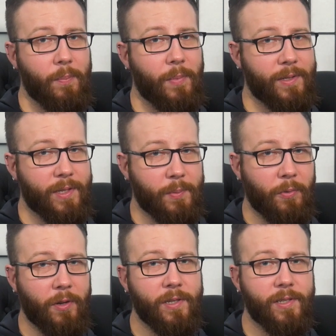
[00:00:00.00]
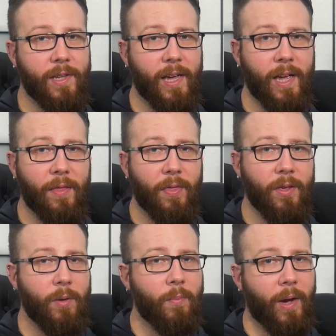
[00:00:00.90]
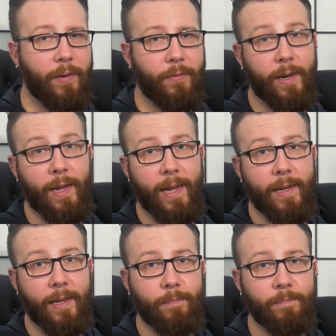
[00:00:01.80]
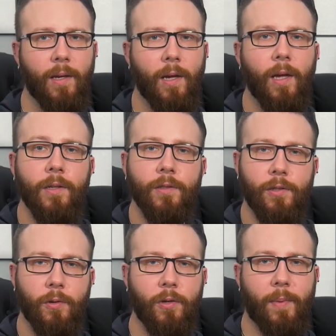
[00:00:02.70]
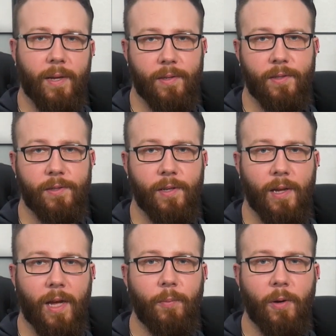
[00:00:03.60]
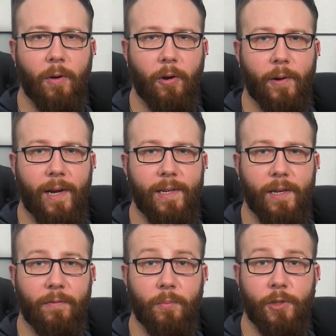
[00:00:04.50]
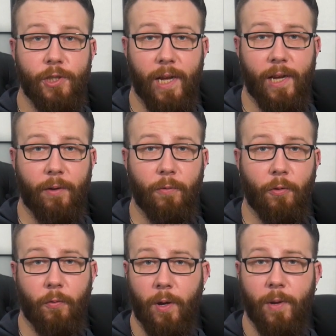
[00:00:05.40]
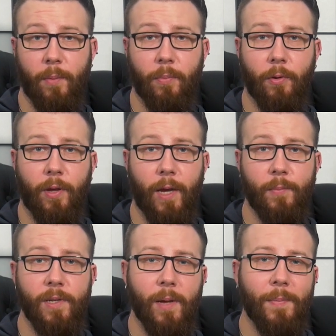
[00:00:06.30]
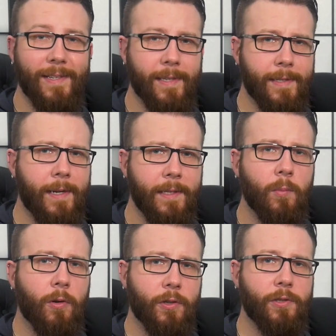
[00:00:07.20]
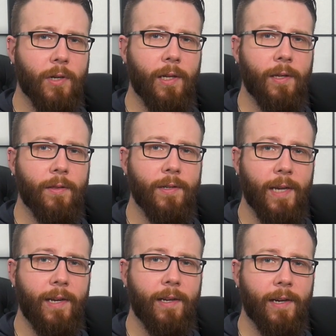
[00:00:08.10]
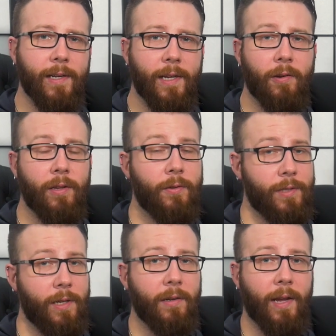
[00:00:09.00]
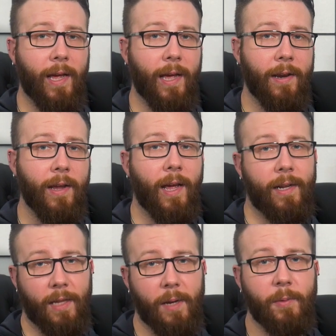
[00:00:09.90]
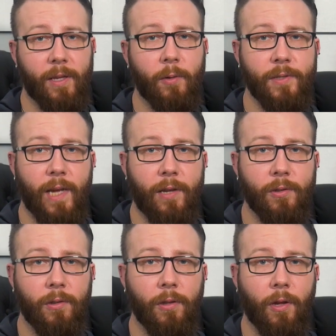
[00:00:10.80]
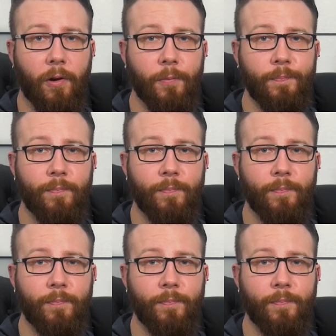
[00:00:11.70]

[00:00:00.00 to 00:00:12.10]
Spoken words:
because there's a process there that you might find handy. To talk about this, I'm going to borrow an idea from Jay over at 3 Minute Board Games, because there's nothing more Australian than taking an idea a New Zealander had and claiming that it was ours all along.